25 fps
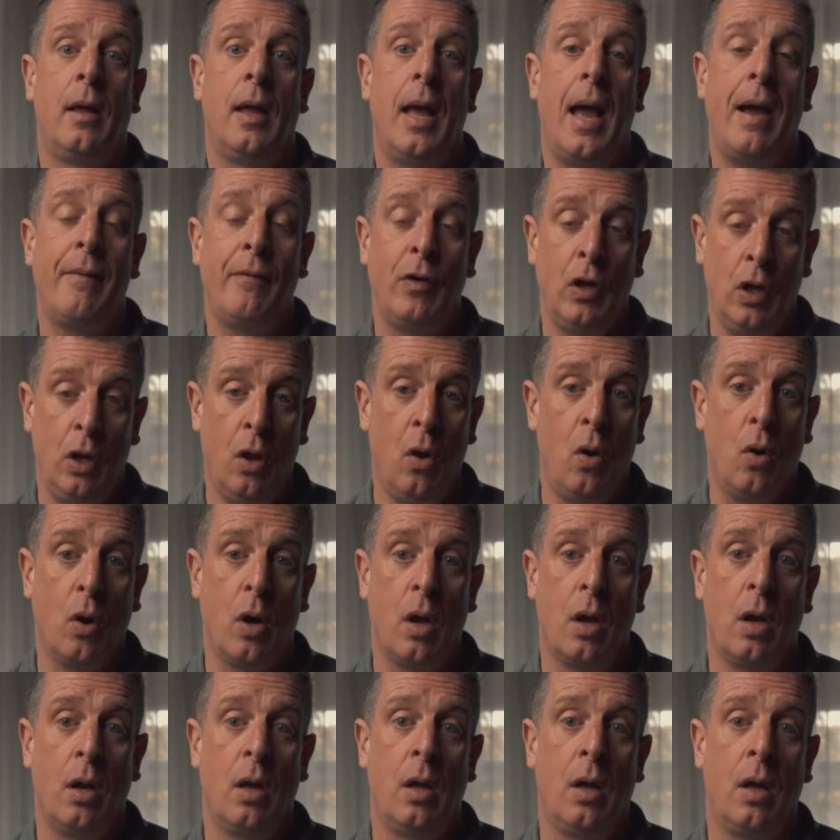and the look
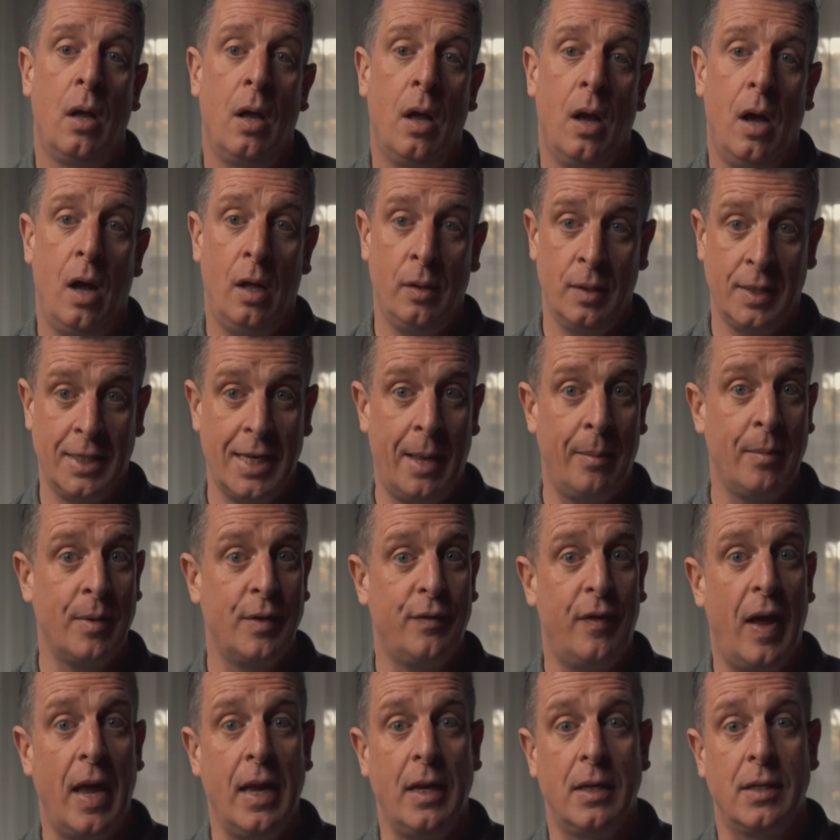on Sam's
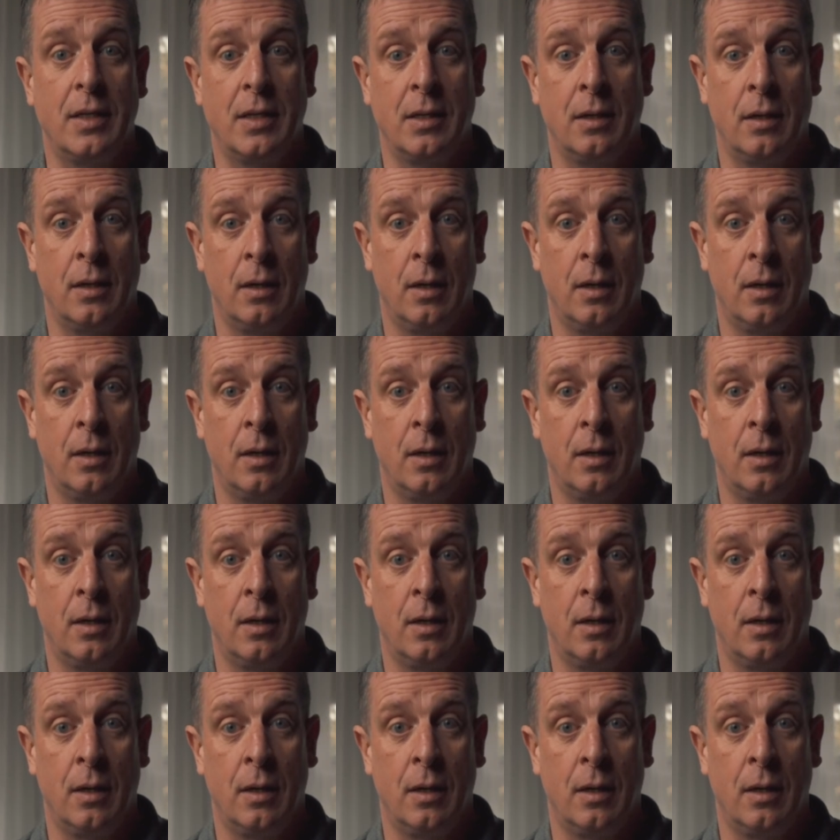face.